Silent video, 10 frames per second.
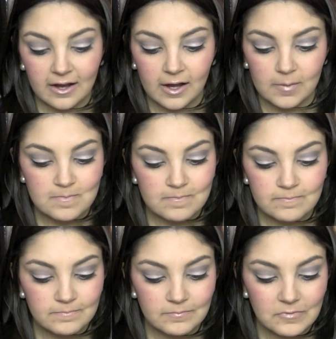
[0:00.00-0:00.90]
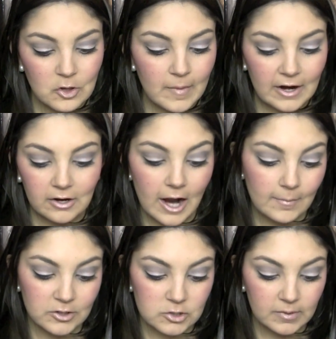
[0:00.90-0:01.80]
Um, no matter how
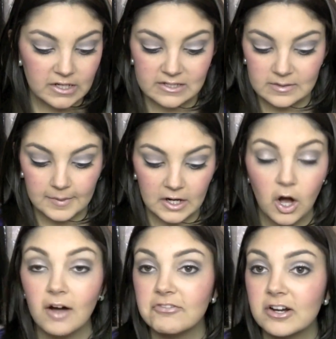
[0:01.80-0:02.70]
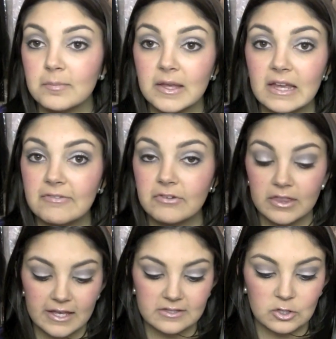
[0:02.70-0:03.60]
much money somebody offered me for
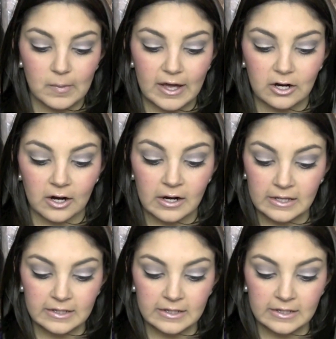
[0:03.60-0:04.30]
this, no matter